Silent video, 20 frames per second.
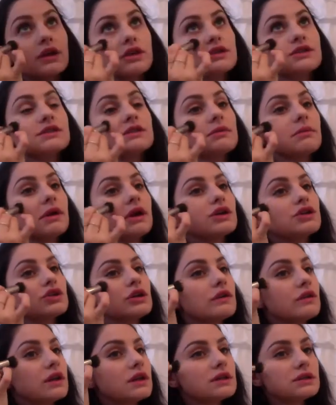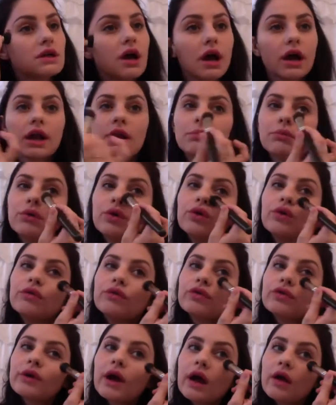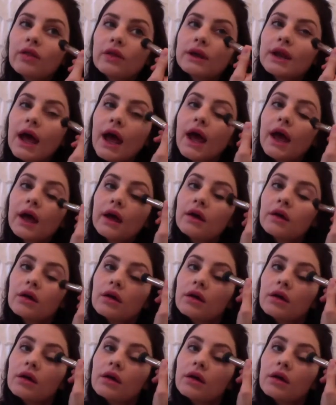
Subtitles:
just to make sure that it's not going to move throughout the day.